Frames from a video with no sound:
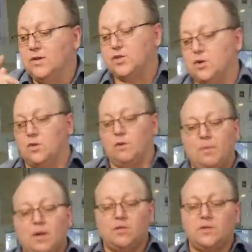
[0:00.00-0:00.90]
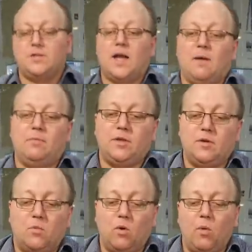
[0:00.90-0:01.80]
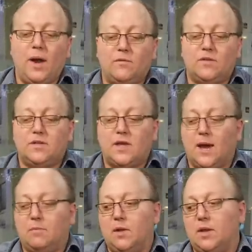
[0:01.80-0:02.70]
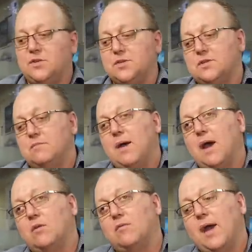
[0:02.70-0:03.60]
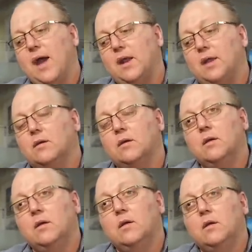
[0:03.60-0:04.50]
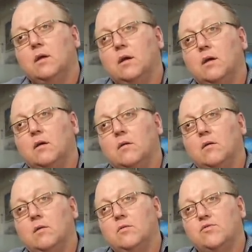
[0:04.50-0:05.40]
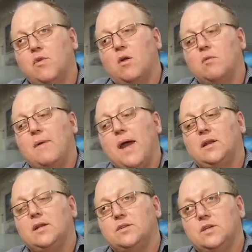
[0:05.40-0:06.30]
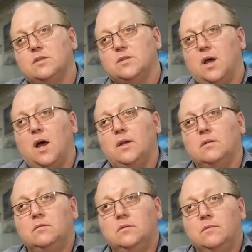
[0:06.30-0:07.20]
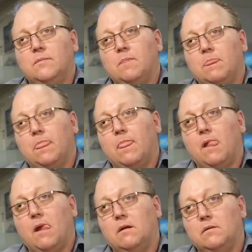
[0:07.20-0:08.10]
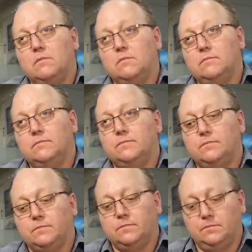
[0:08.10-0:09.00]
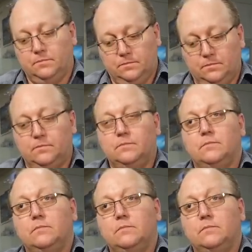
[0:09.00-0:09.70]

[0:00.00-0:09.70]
sure, the bigger the tablet, the more weight of the tablet. It's just a matter of adding uh, stronger magnets inside. Inside of the tablet itself. Mm -hmm. All